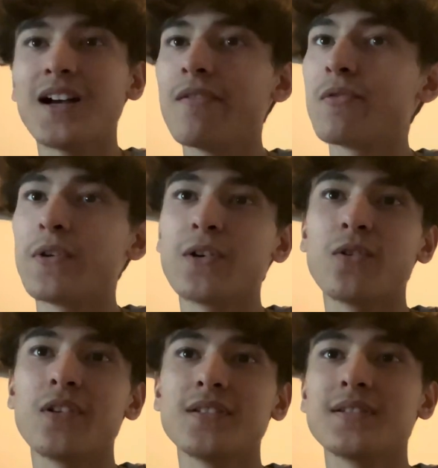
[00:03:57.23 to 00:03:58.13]
I haven't
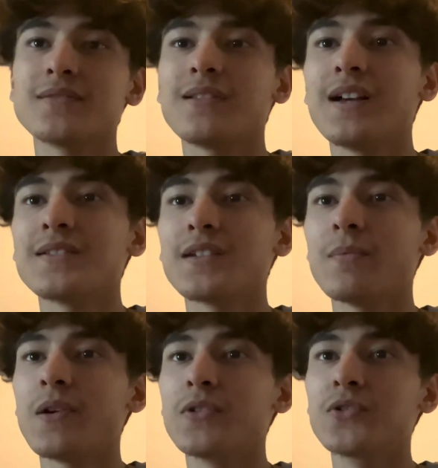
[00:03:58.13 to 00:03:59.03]
recorded since the last
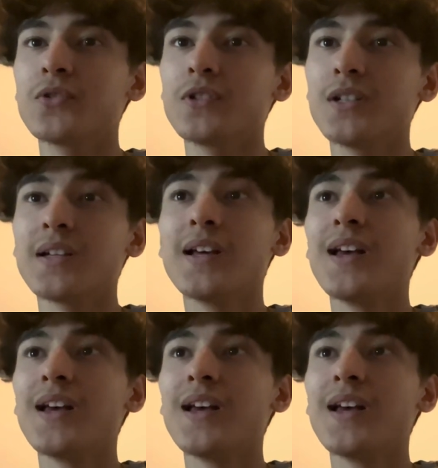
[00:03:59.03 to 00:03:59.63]
time I recorded,